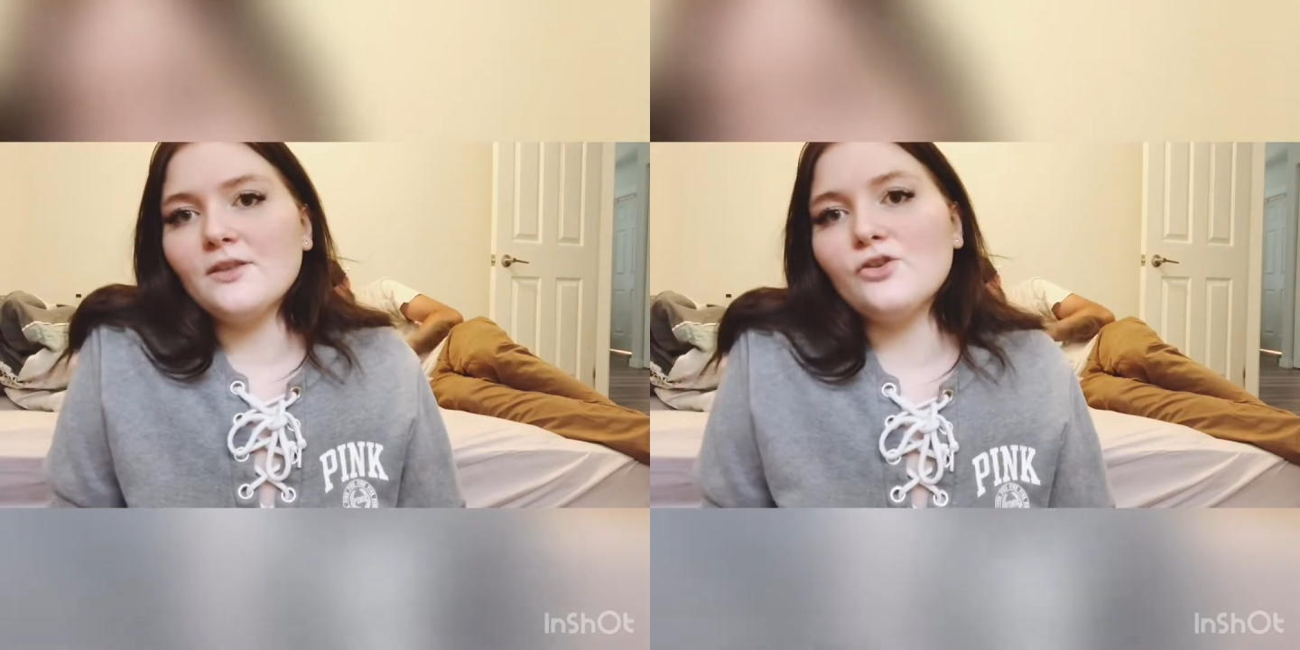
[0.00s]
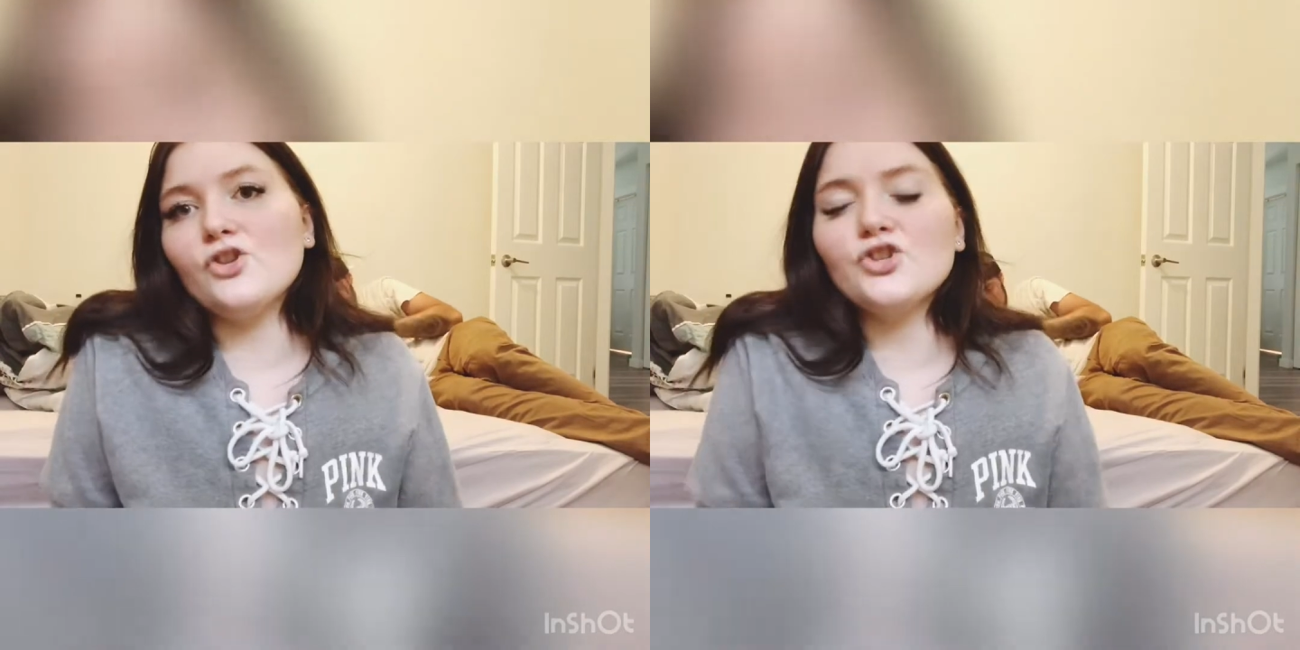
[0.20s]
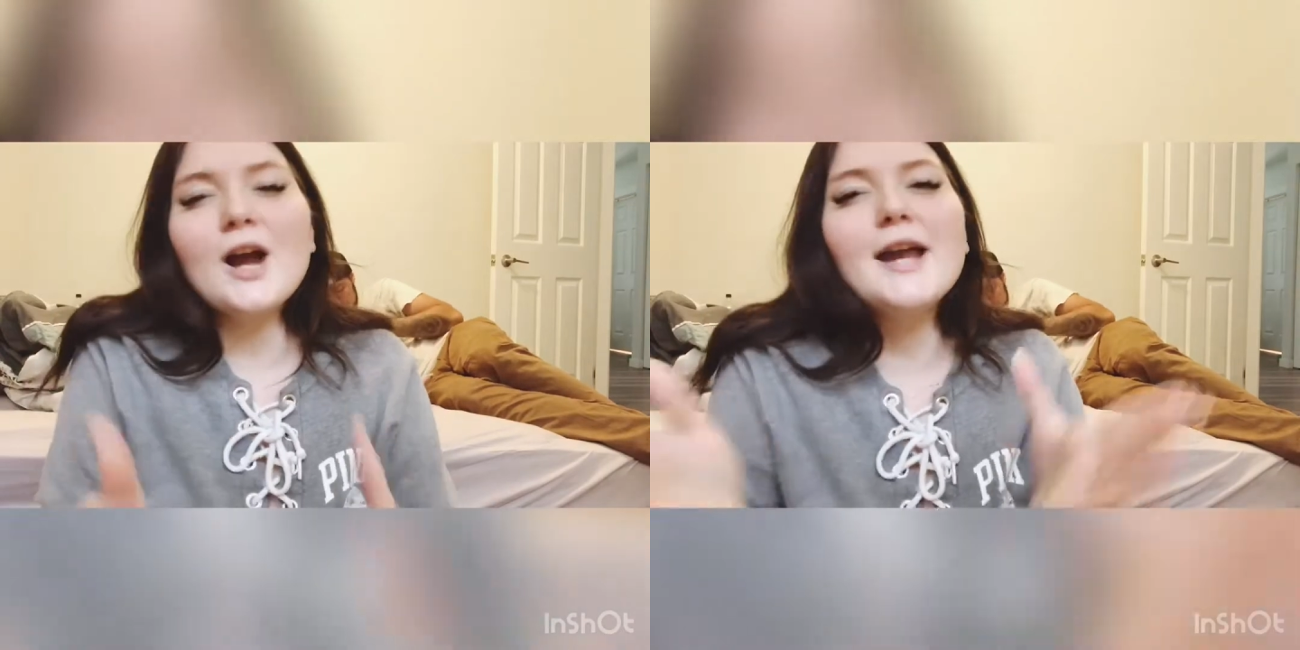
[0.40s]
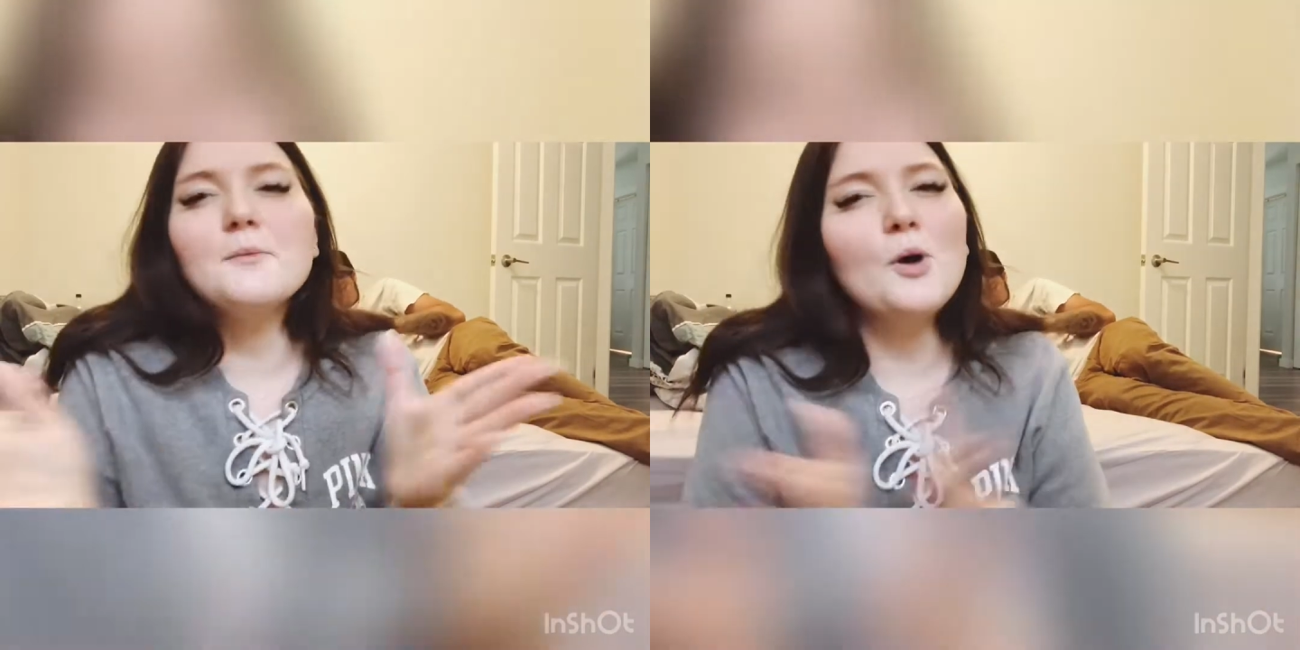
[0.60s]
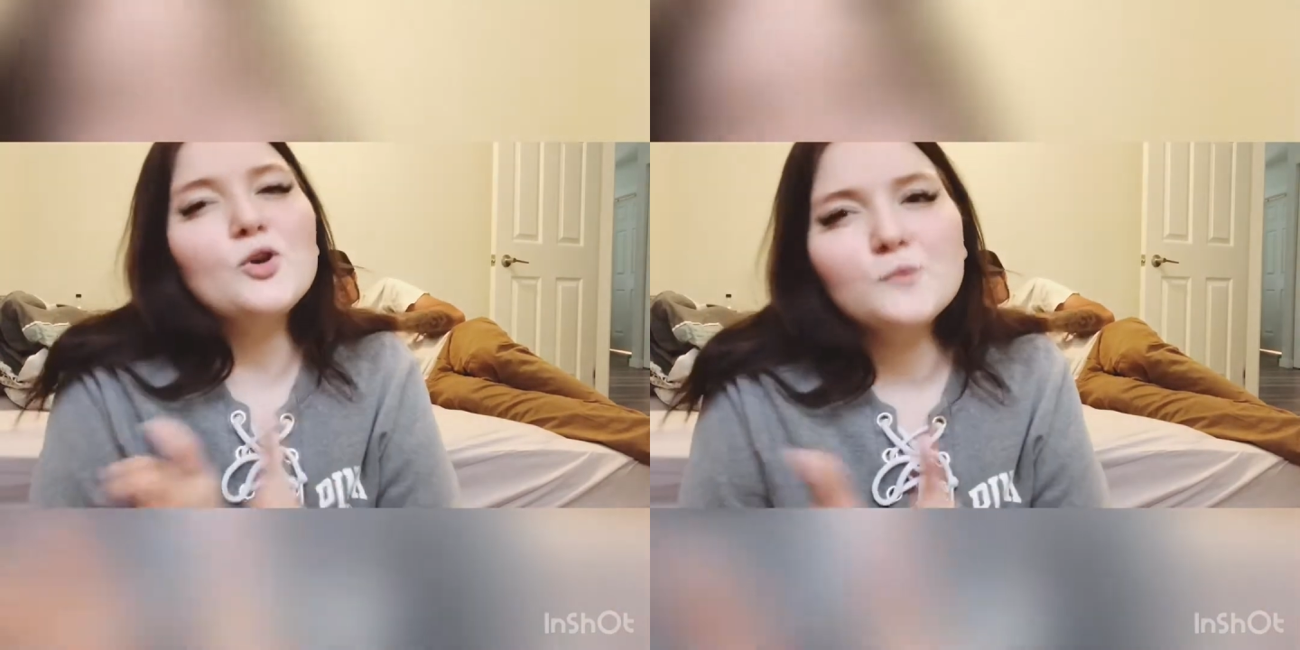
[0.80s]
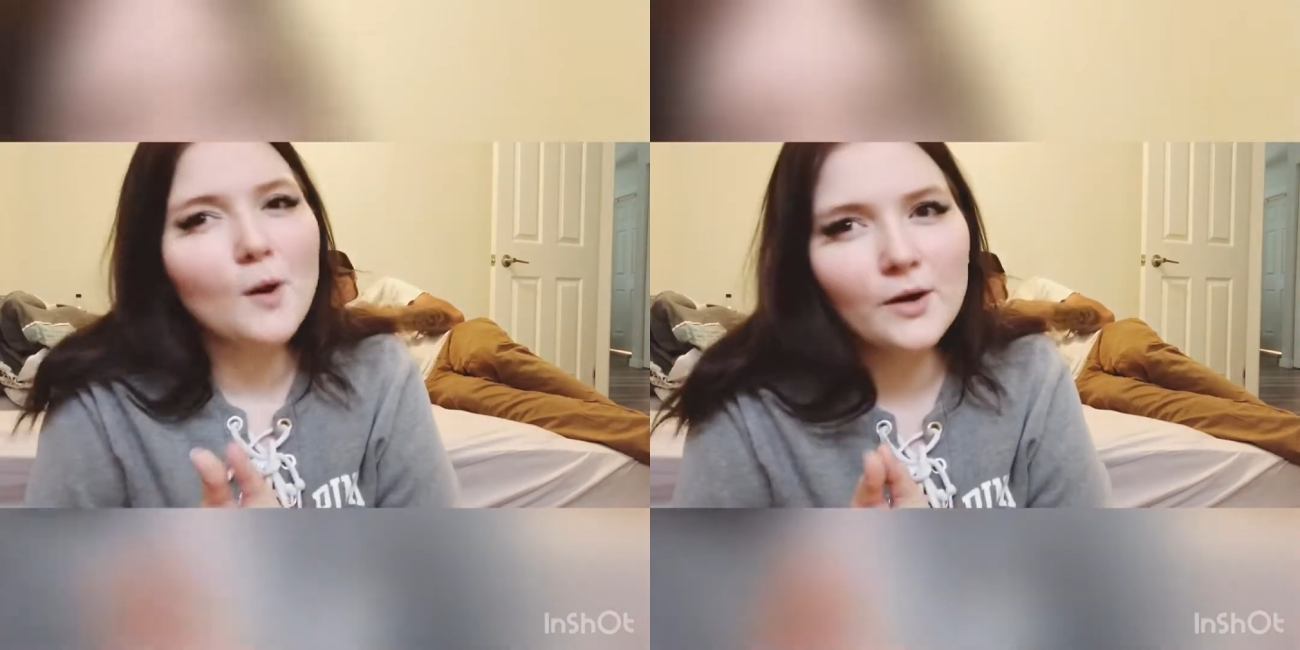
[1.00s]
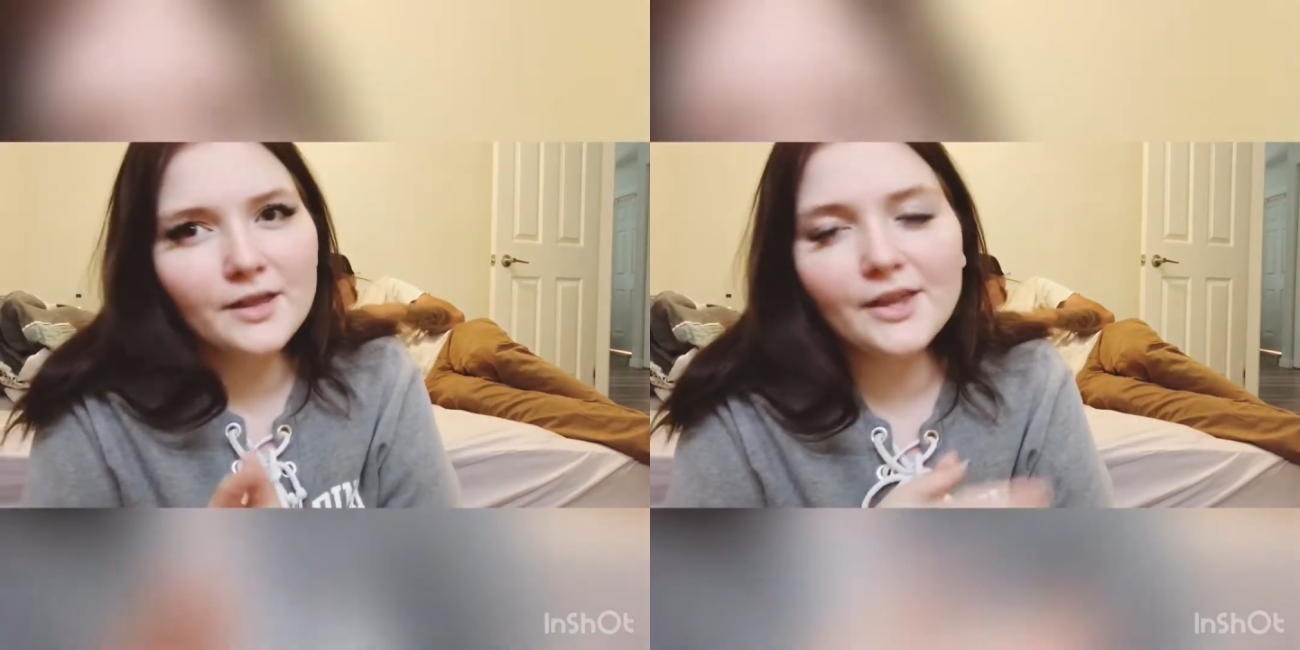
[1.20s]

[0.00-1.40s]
they're just trying to postpone it.